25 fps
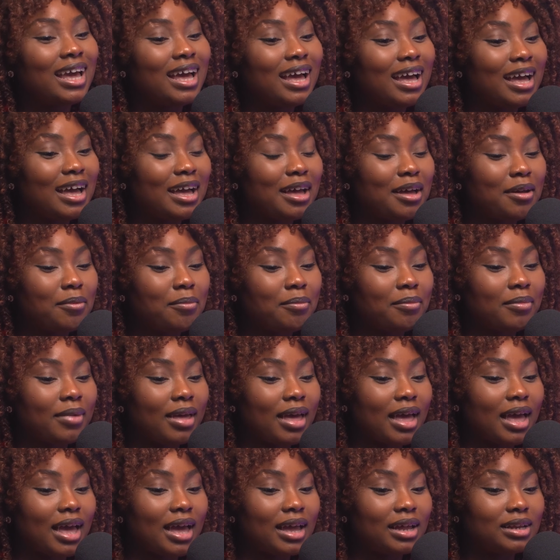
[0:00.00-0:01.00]
Um,
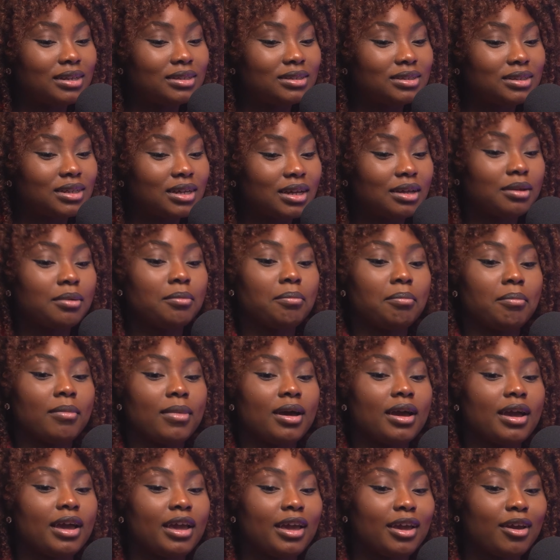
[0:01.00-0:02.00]
and
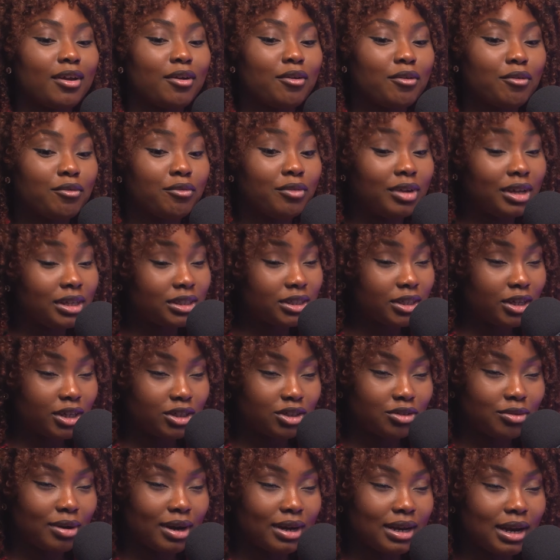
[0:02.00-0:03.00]
my
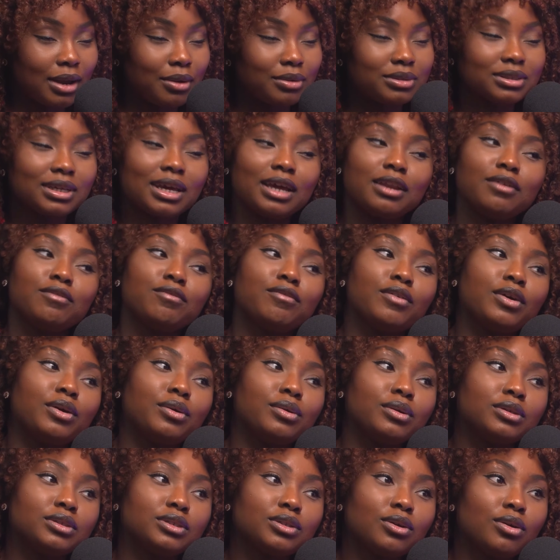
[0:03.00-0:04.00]
research right now is kind of
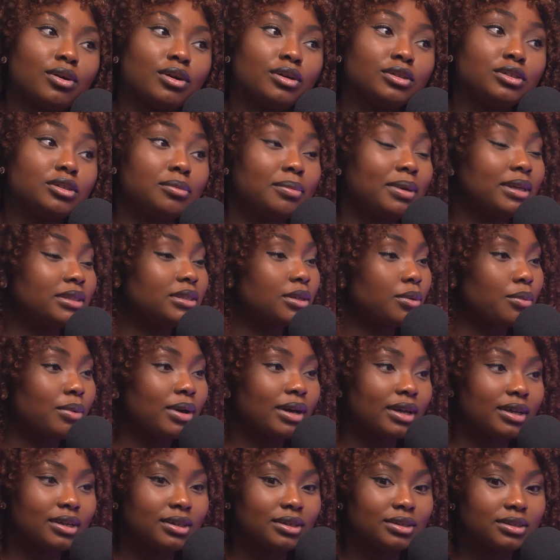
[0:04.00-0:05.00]
focused on domestic
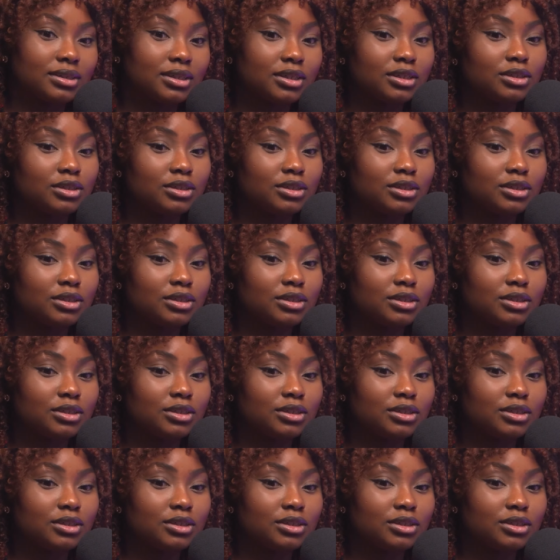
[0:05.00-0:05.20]
workers.